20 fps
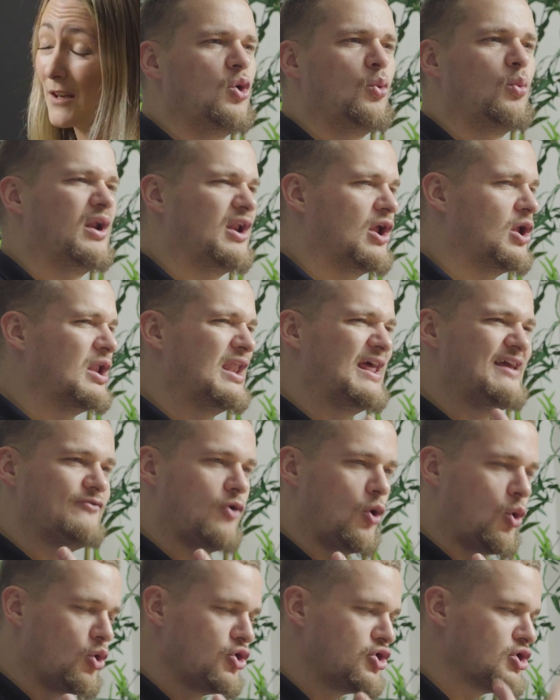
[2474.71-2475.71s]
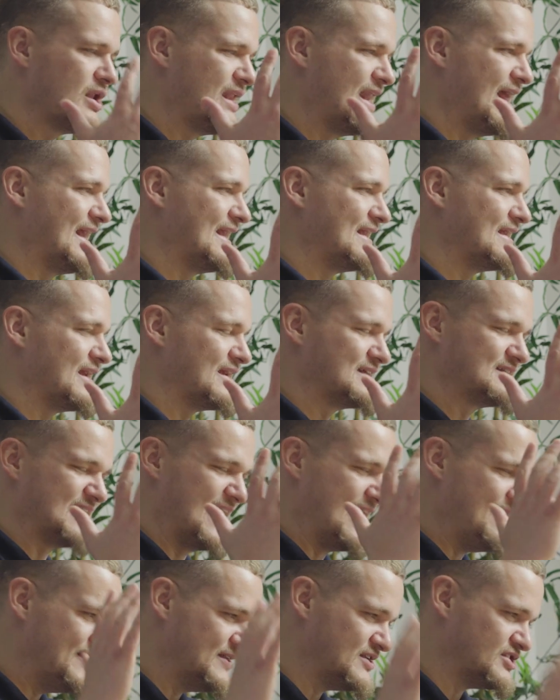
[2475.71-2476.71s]
I'll leave all your links
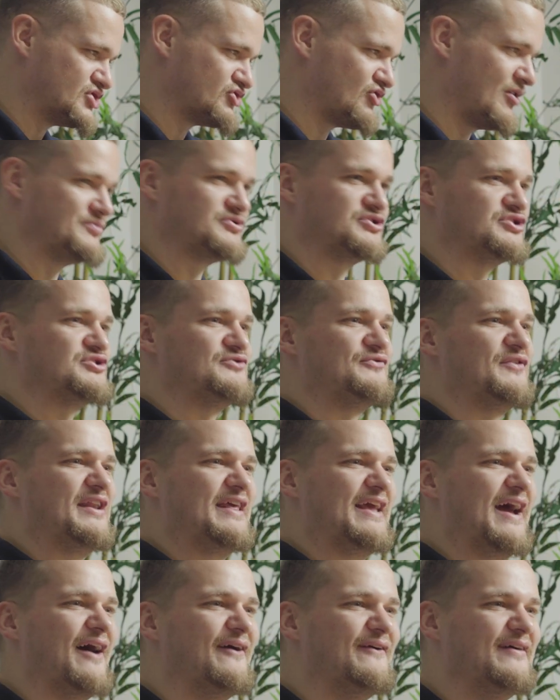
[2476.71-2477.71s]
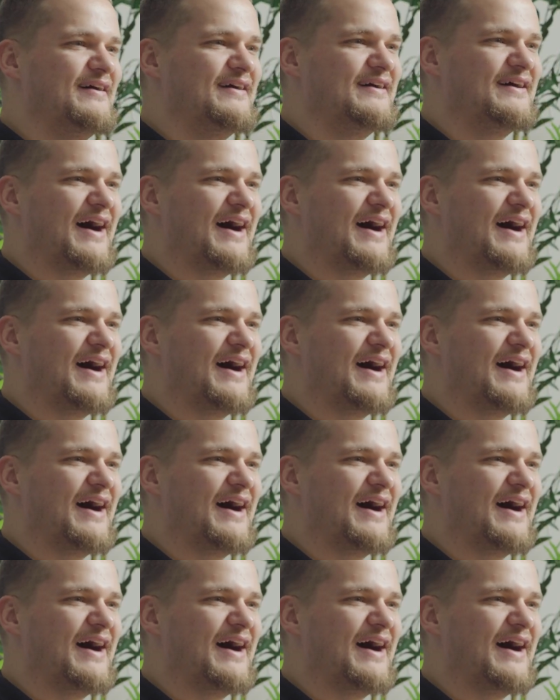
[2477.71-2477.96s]
in the description to the video